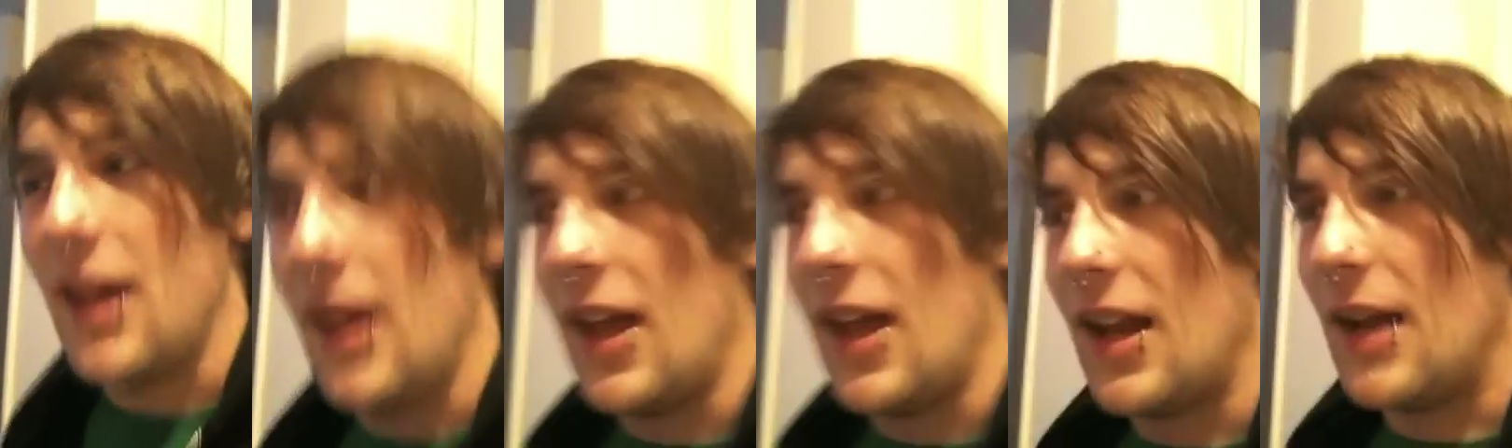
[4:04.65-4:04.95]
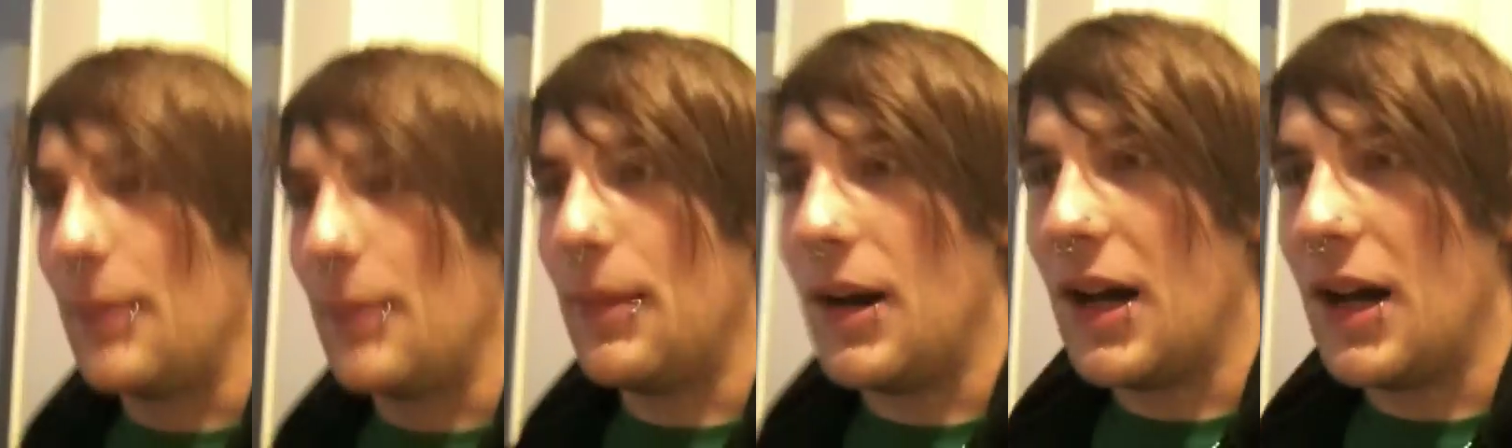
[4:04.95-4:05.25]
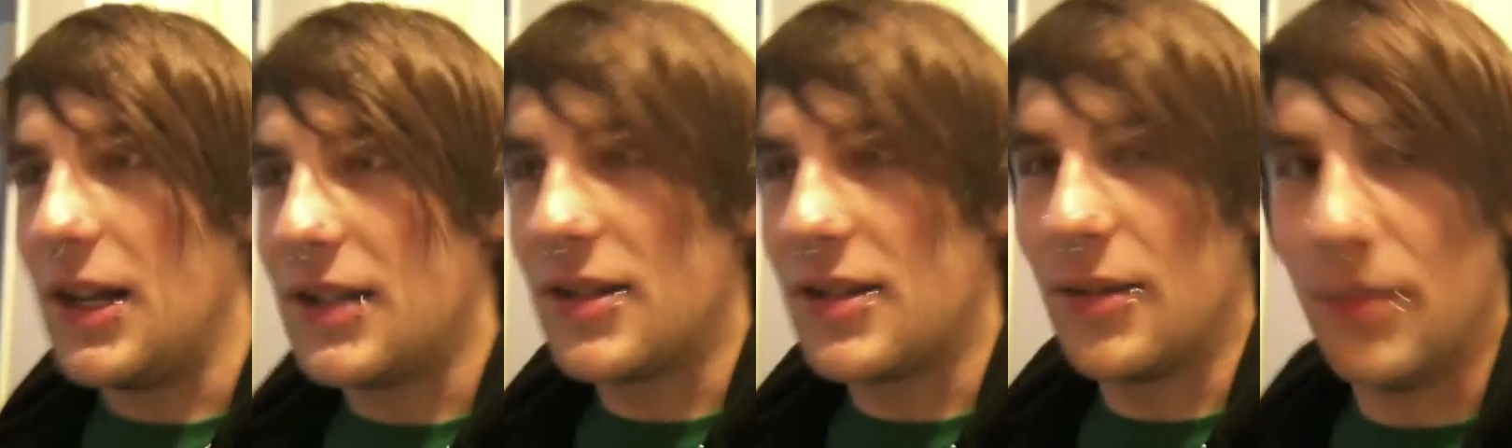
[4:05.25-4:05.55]
And I
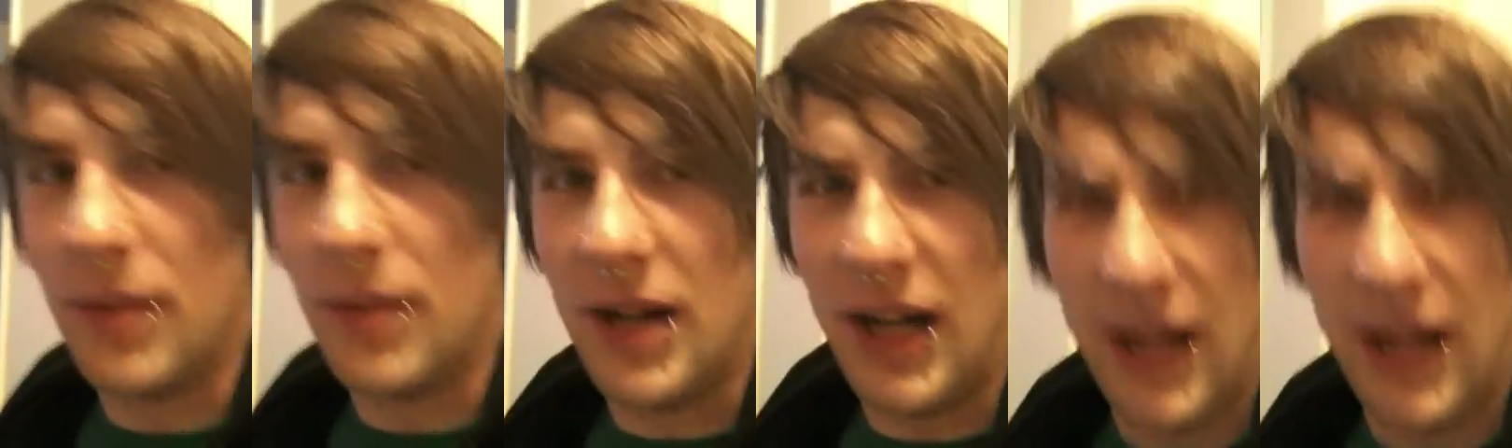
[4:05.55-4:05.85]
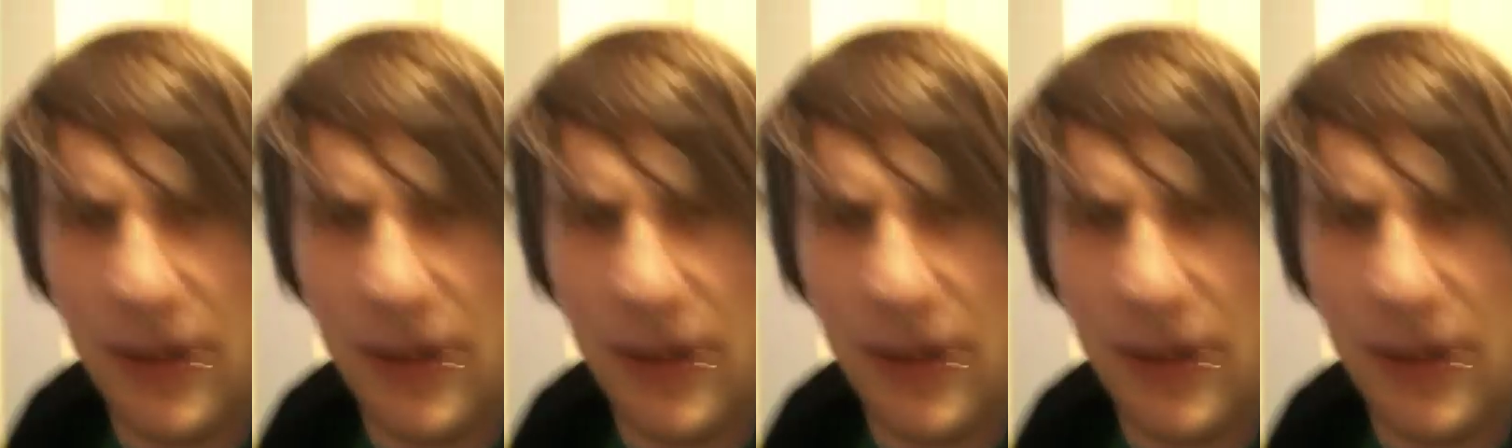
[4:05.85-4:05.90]
bought some